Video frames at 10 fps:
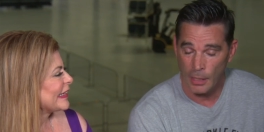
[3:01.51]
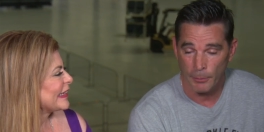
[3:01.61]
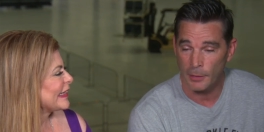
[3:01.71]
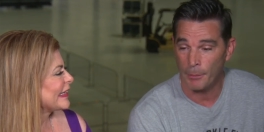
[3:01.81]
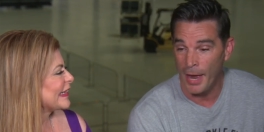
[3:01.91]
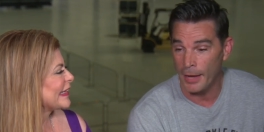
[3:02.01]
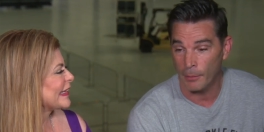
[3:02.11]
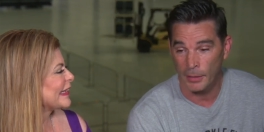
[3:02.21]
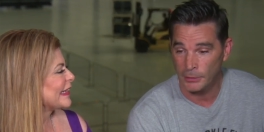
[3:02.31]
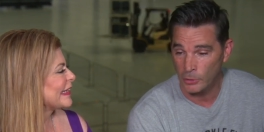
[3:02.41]
Speaker 1: coming to
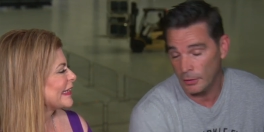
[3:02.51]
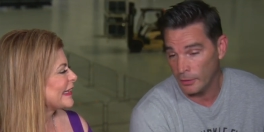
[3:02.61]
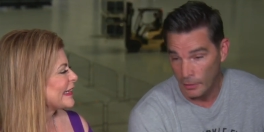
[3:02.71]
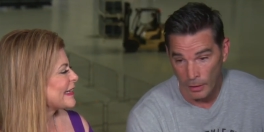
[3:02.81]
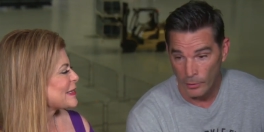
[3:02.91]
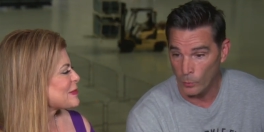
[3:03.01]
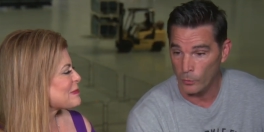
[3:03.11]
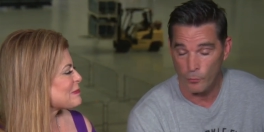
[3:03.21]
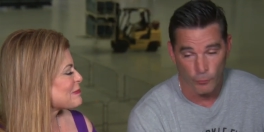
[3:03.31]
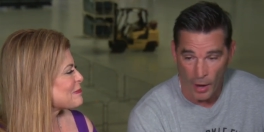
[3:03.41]
bang. I mean, it's good. And another
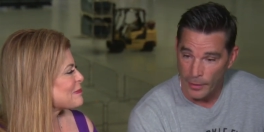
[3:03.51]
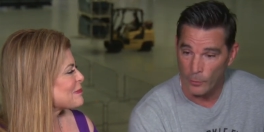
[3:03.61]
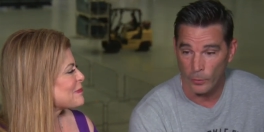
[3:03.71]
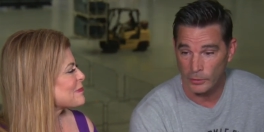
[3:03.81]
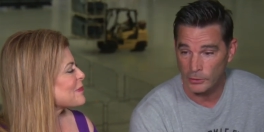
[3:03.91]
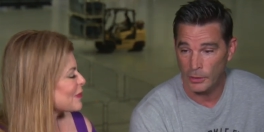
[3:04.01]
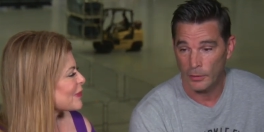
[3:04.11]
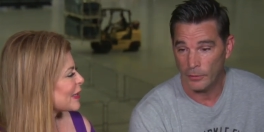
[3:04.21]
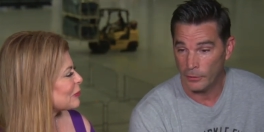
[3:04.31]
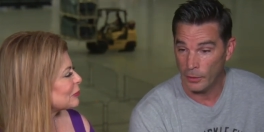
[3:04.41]
one, fireworks.
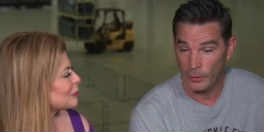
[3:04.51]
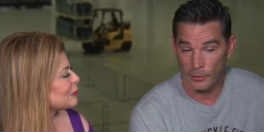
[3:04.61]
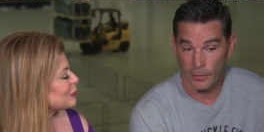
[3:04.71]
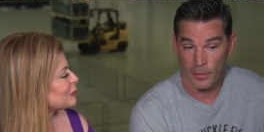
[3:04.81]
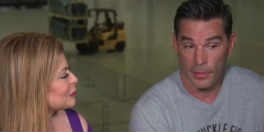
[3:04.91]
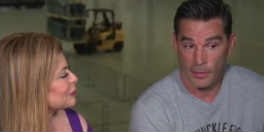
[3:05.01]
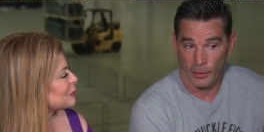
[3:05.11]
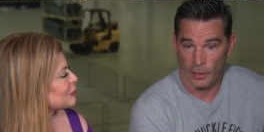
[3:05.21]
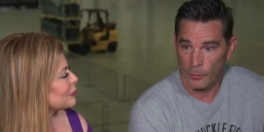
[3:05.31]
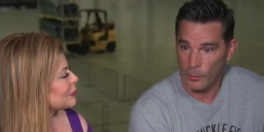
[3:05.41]
Right.
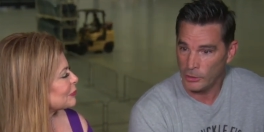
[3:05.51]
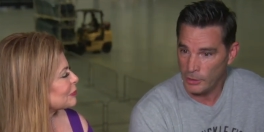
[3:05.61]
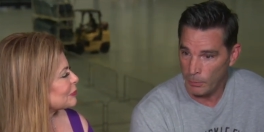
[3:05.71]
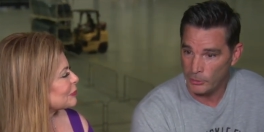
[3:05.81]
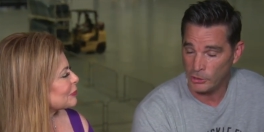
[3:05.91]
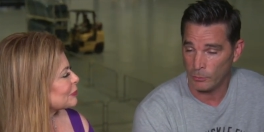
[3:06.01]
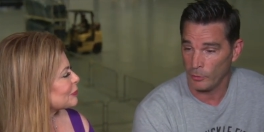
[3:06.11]
The lightweight championship,